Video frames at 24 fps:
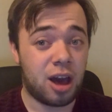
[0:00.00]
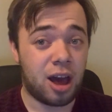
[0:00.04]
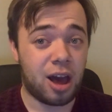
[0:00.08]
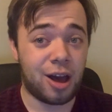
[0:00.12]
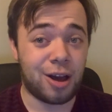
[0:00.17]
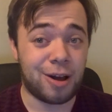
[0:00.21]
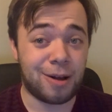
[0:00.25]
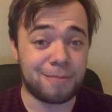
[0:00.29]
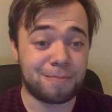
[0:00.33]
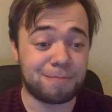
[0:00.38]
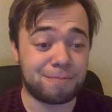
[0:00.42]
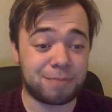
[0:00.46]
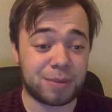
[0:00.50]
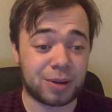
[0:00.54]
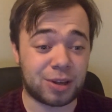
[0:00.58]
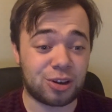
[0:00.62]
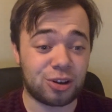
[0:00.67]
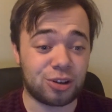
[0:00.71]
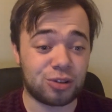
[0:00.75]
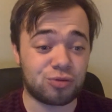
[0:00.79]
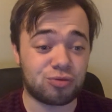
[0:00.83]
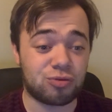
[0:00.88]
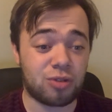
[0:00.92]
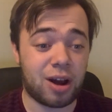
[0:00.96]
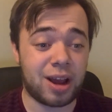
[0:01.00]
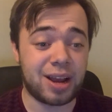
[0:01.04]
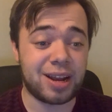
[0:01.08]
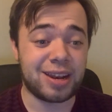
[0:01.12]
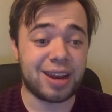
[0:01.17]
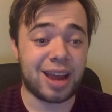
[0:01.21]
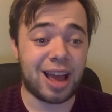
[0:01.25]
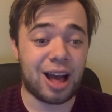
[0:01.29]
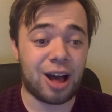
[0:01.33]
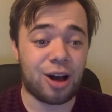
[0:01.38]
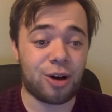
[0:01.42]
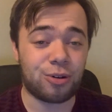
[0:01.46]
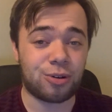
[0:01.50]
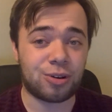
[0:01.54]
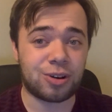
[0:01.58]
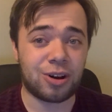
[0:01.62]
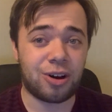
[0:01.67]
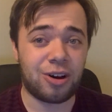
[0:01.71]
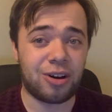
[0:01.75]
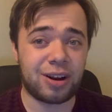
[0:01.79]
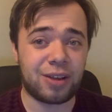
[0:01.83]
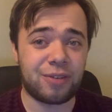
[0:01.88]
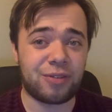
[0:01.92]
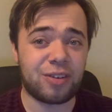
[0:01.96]
Because right now,
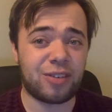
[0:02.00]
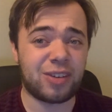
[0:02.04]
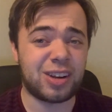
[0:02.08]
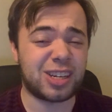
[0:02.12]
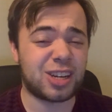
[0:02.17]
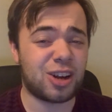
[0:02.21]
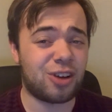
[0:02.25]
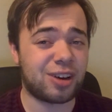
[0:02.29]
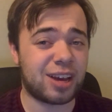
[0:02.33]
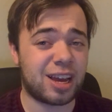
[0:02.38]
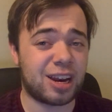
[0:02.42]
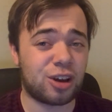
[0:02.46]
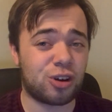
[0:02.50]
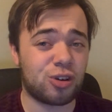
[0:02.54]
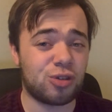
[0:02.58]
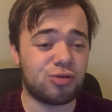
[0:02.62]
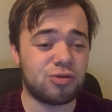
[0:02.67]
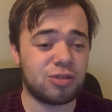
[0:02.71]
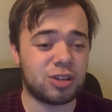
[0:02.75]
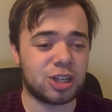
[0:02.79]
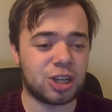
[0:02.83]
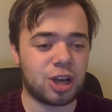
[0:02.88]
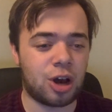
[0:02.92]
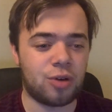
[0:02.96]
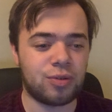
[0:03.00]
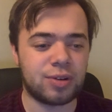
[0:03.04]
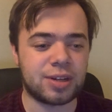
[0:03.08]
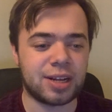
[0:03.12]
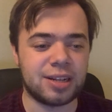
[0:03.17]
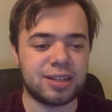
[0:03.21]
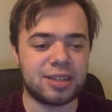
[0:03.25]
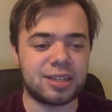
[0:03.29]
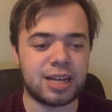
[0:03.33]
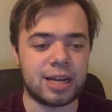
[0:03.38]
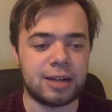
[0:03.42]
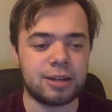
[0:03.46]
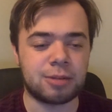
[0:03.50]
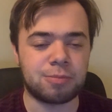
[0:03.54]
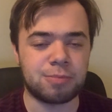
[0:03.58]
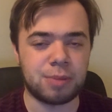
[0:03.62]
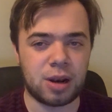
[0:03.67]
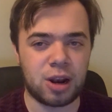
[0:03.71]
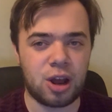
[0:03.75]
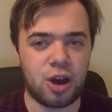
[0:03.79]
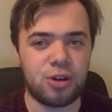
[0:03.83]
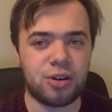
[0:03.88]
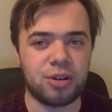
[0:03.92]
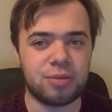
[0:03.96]
Cardiff, if they don't get a good result and teams
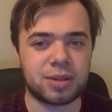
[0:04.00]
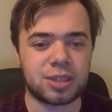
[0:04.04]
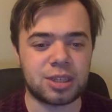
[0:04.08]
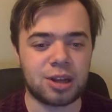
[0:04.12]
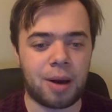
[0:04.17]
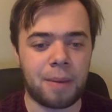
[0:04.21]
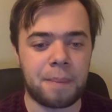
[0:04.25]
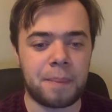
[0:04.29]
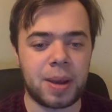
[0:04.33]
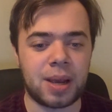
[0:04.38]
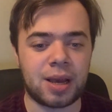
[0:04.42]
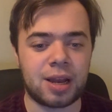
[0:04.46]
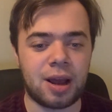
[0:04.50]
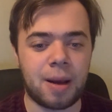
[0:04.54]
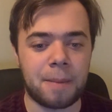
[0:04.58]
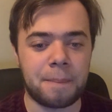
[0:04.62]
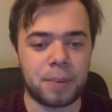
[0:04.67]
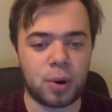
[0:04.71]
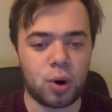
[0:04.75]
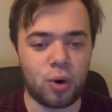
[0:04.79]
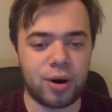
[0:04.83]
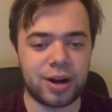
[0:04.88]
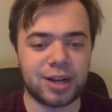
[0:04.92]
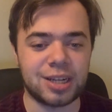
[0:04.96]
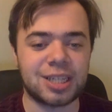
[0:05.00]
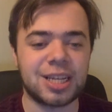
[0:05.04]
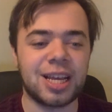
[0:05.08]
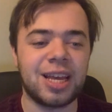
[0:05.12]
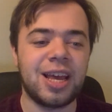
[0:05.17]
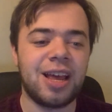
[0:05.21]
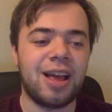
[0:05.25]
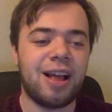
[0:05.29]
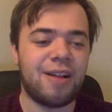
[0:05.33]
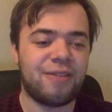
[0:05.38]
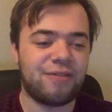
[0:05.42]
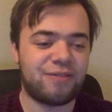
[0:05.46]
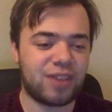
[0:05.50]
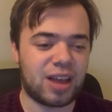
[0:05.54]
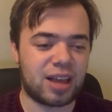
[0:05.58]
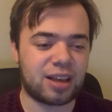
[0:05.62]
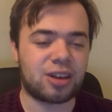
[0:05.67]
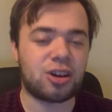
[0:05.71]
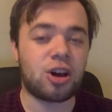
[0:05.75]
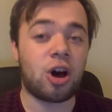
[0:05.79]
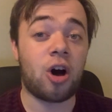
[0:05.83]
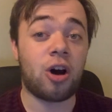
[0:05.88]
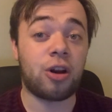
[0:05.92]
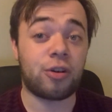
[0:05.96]
below them start picking up points, then
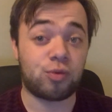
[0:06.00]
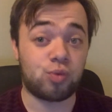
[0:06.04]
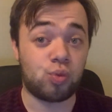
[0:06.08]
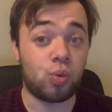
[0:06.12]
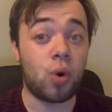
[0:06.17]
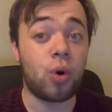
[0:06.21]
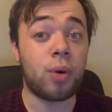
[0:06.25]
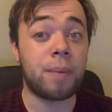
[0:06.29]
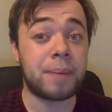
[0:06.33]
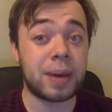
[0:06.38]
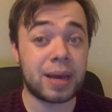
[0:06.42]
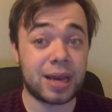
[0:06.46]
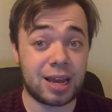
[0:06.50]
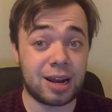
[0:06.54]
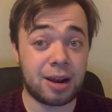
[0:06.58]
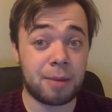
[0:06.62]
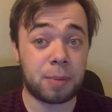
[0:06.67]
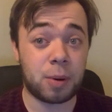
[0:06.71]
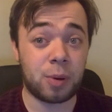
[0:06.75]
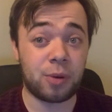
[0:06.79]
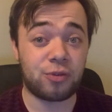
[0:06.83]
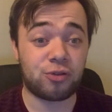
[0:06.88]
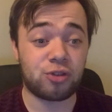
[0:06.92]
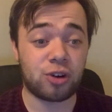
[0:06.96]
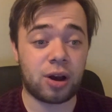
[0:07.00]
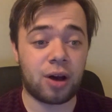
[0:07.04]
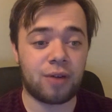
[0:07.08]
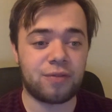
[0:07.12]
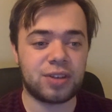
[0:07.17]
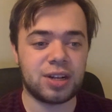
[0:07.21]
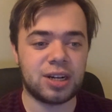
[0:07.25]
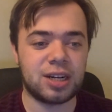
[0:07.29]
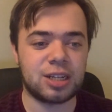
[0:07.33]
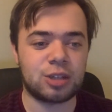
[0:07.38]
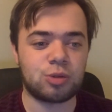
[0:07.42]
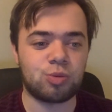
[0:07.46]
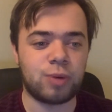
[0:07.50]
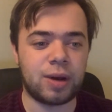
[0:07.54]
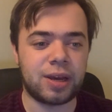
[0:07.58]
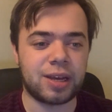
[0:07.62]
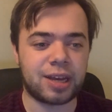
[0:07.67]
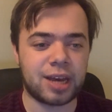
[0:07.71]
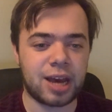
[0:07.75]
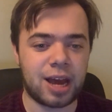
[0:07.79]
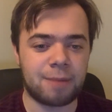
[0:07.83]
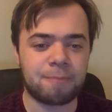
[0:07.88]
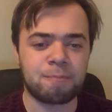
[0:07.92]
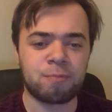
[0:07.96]
Cardiff will be in the bottom 3 after this
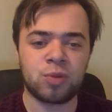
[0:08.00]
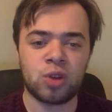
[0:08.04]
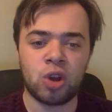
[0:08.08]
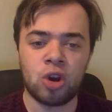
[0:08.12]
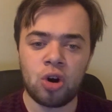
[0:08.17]
weekend.